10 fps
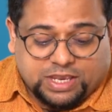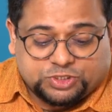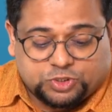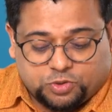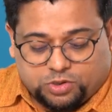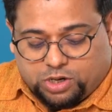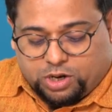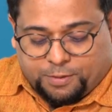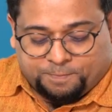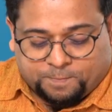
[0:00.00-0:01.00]
So,
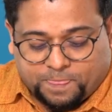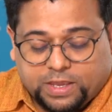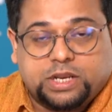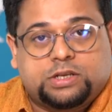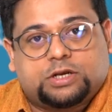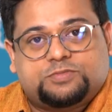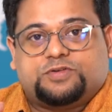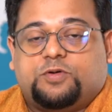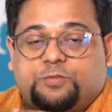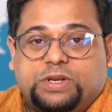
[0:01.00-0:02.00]
um, in terms
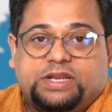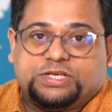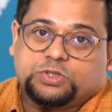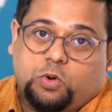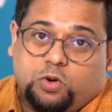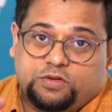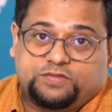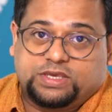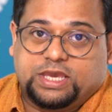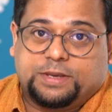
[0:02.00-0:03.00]
of, we test all of
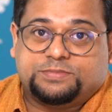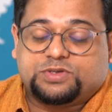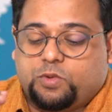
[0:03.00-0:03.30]
the games